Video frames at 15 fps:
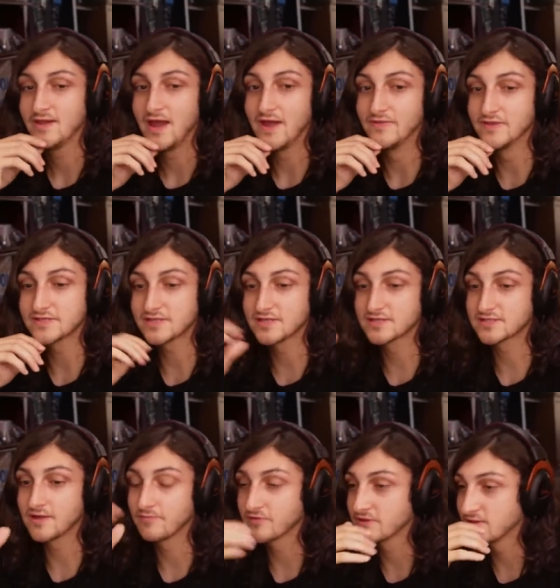And this is
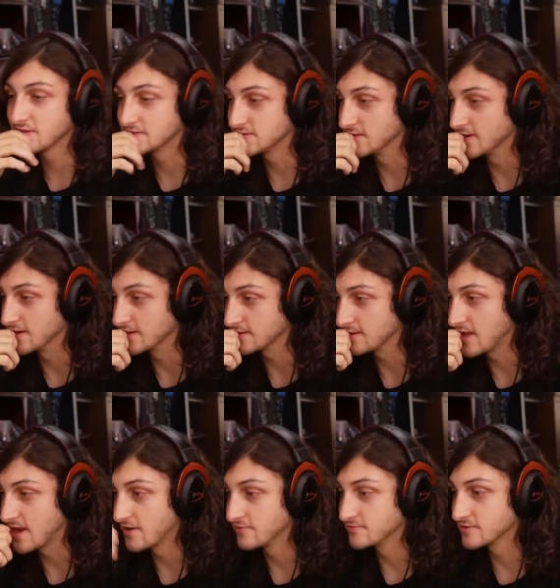something that uh,
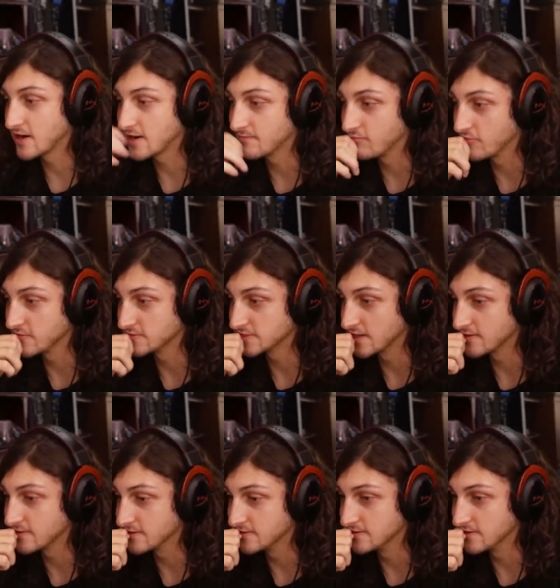Clown kind of points
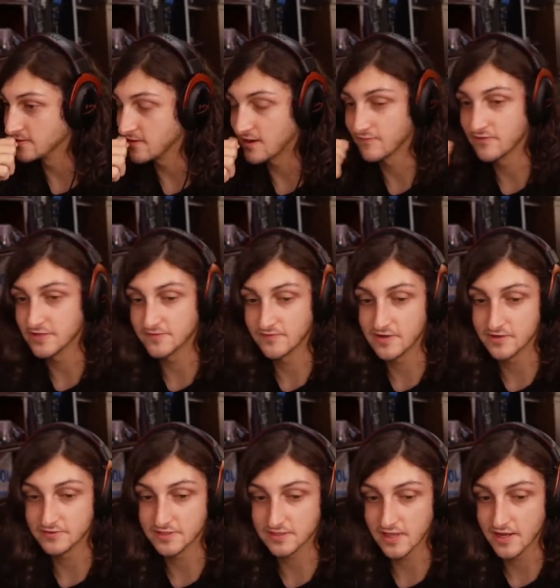out in a lot of his
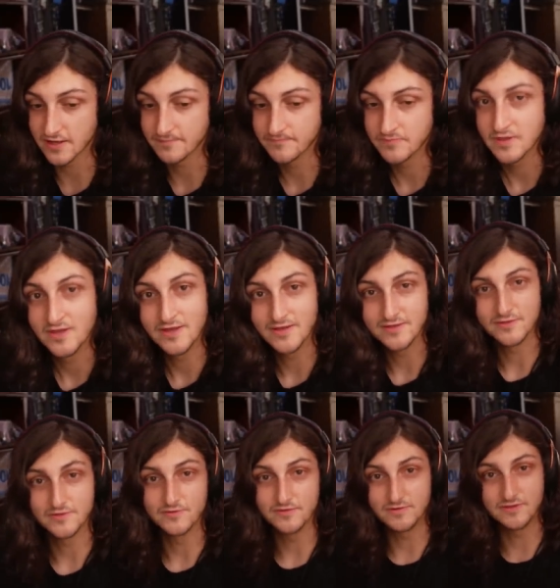videos is like,
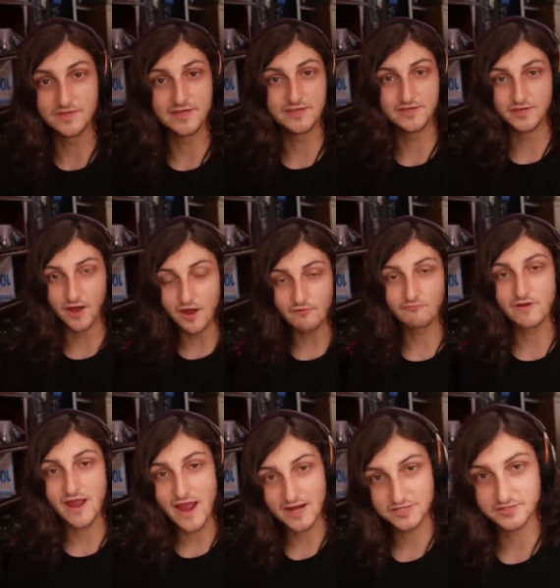the gut
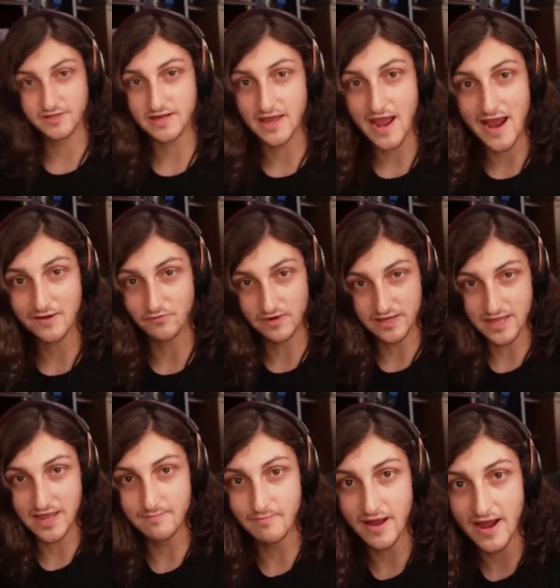reaction that he had when he
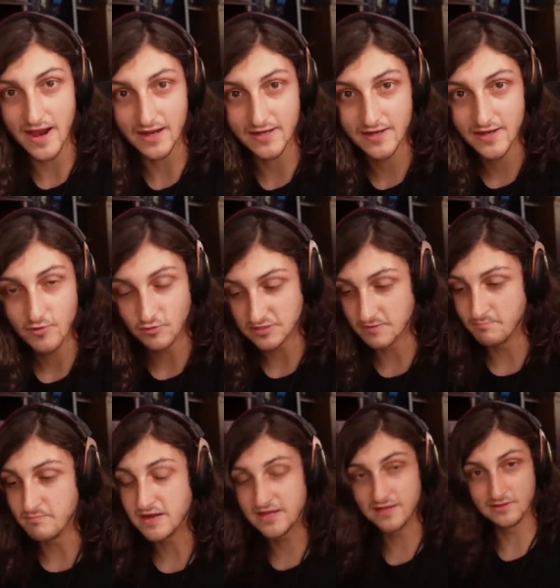came back was
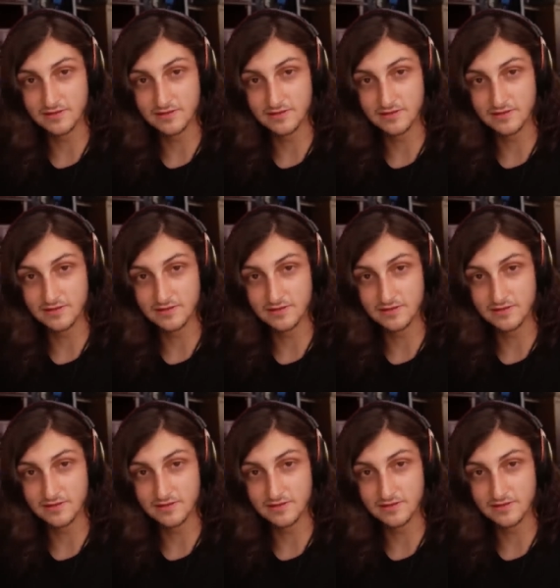immediately